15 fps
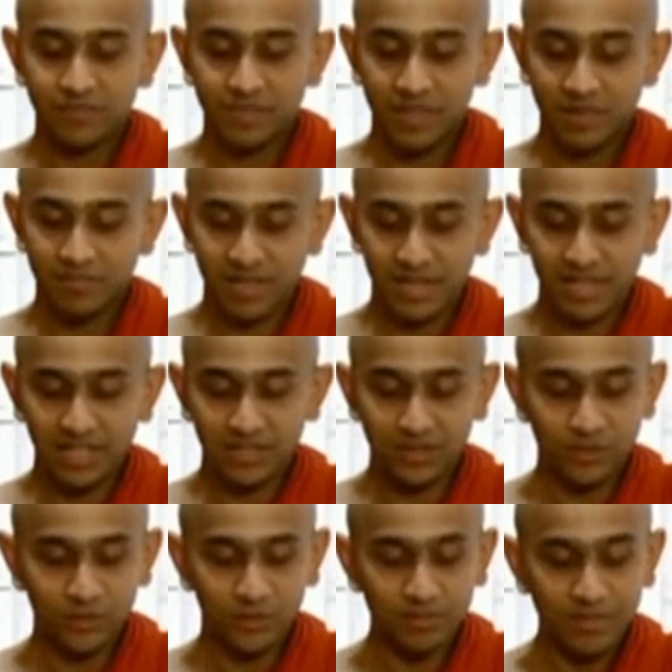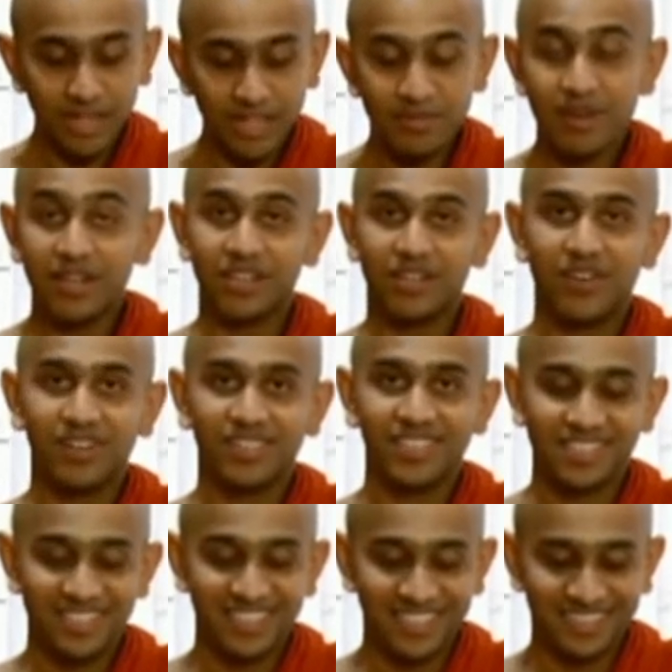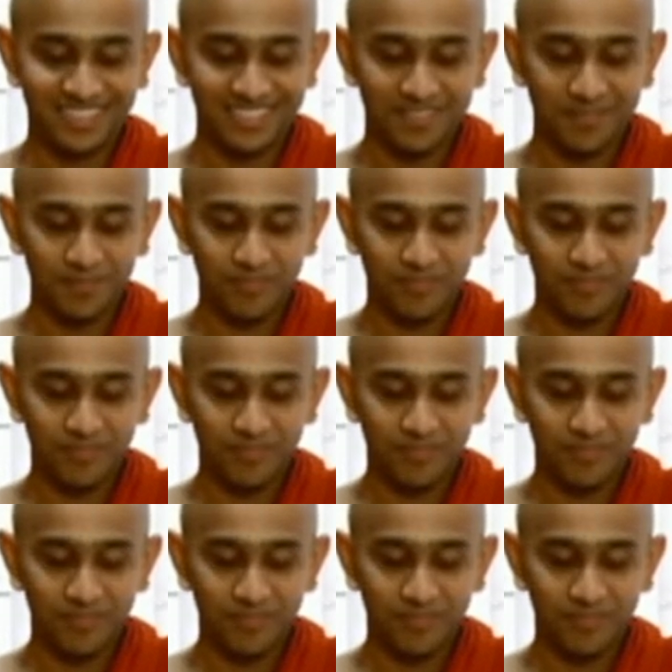some money to do many meritorious deeds.